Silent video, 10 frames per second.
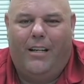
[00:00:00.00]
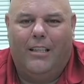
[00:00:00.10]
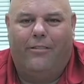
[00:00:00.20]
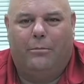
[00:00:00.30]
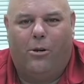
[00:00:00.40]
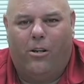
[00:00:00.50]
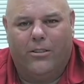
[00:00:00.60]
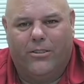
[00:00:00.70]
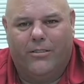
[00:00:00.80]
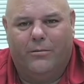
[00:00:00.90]
Left
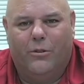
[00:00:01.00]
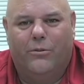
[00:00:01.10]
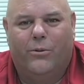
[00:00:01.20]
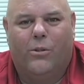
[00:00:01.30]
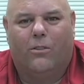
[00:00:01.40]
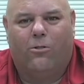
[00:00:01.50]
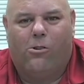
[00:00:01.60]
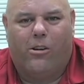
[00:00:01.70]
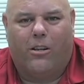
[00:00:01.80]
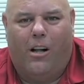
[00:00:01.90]
Burleson, moved to
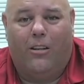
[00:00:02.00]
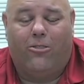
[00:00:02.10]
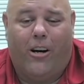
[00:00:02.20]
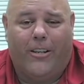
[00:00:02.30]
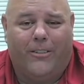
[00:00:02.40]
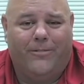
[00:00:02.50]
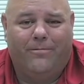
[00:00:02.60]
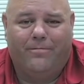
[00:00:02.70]
Aurora, Colorado.